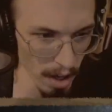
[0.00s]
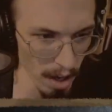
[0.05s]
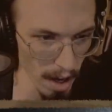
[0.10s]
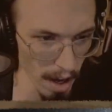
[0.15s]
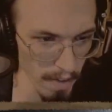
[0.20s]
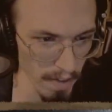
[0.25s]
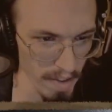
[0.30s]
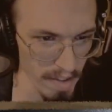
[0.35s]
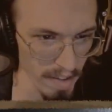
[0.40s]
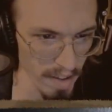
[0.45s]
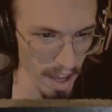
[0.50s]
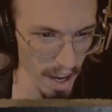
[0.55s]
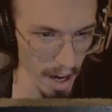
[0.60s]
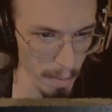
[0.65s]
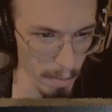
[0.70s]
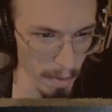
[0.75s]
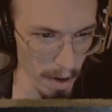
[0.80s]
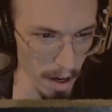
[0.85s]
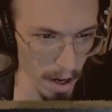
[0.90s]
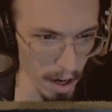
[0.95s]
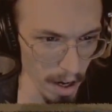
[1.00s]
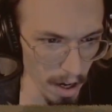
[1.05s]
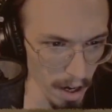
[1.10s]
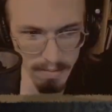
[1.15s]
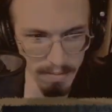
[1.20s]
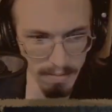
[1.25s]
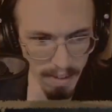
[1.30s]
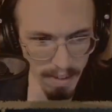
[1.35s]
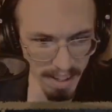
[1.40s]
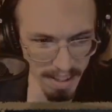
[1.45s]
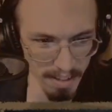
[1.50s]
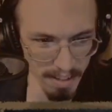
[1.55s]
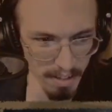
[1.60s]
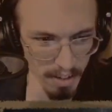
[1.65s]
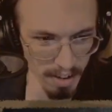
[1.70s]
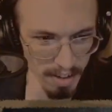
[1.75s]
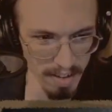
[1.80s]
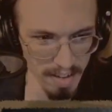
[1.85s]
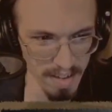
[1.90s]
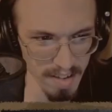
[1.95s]
And this camera, like,
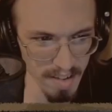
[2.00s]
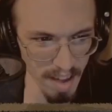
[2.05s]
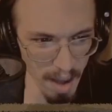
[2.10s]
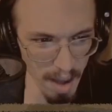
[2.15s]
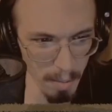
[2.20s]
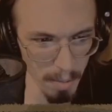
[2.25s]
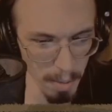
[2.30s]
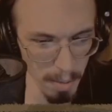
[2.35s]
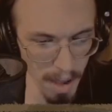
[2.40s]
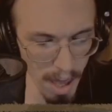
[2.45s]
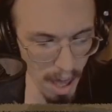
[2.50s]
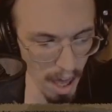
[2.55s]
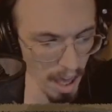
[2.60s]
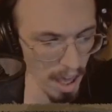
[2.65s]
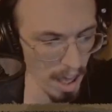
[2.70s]
looks the same to me.